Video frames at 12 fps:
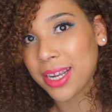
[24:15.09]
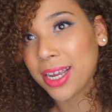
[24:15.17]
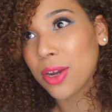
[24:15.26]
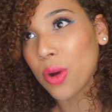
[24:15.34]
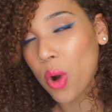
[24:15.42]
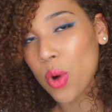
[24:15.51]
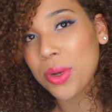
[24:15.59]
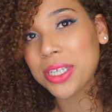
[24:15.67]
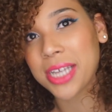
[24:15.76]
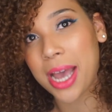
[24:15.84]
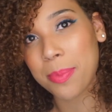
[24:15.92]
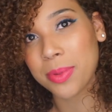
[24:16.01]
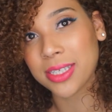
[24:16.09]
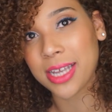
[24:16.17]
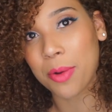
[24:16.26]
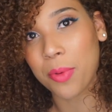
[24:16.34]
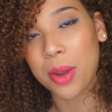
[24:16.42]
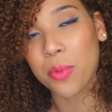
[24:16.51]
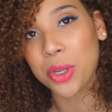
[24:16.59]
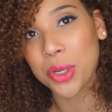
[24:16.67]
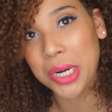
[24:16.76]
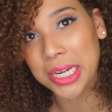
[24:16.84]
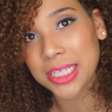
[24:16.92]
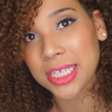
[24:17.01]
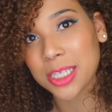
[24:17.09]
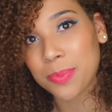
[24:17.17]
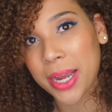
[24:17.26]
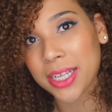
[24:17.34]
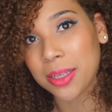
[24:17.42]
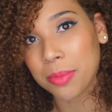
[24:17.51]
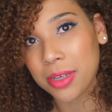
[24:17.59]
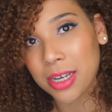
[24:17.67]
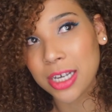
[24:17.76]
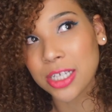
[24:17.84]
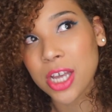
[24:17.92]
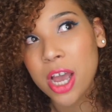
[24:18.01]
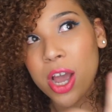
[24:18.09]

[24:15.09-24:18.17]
It always happens that way when you least expect it, because